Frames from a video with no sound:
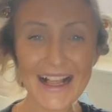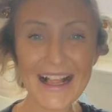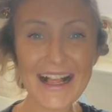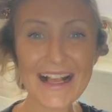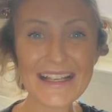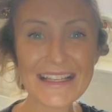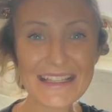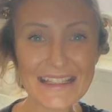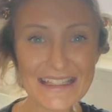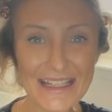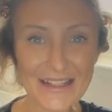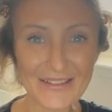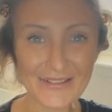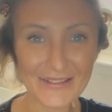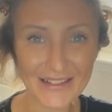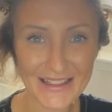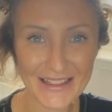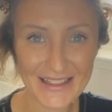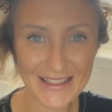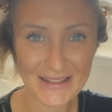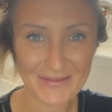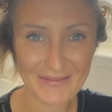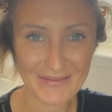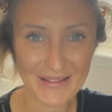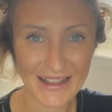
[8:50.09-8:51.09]
There's definitely
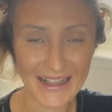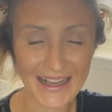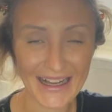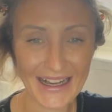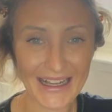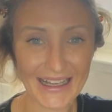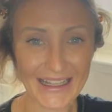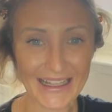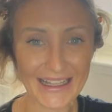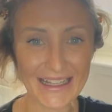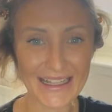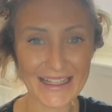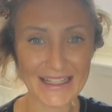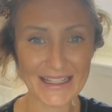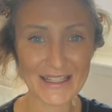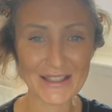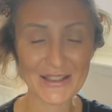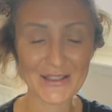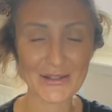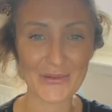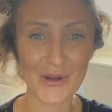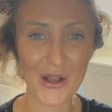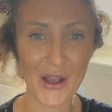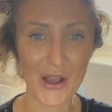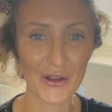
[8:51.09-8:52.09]
something I need
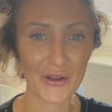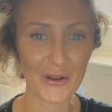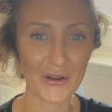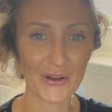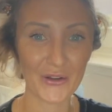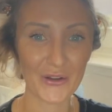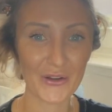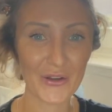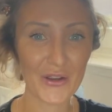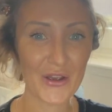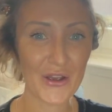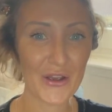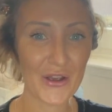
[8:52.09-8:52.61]
to work on.